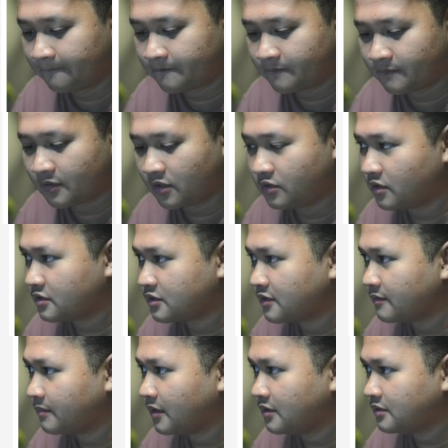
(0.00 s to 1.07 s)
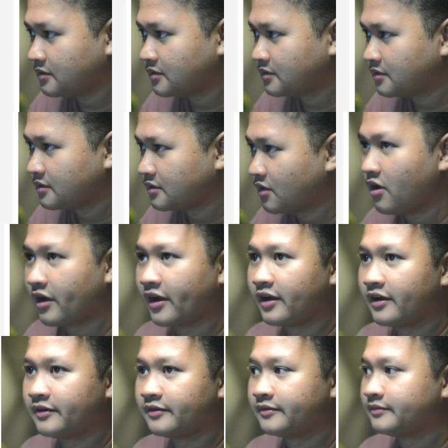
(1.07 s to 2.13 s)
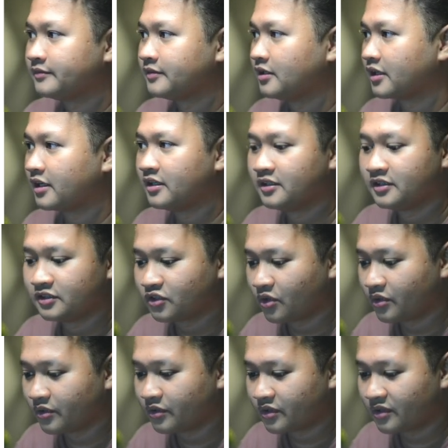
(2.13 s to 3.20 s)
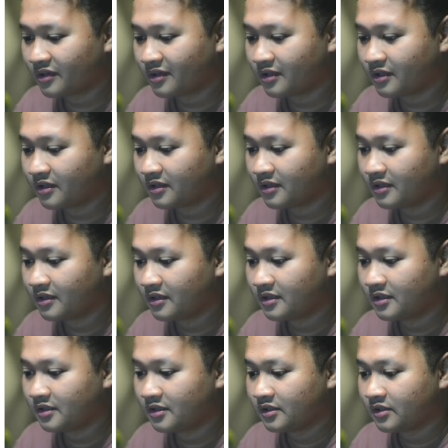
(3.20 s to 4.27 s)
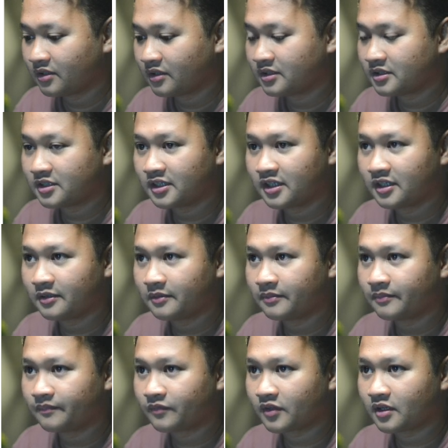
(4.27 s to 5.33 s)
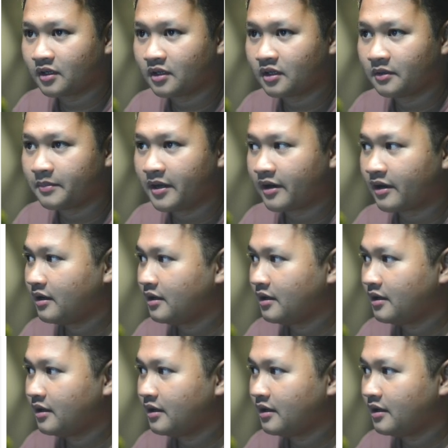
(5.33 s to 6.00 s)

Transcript: Control Shift plus. Okay. So we're gonna see it better.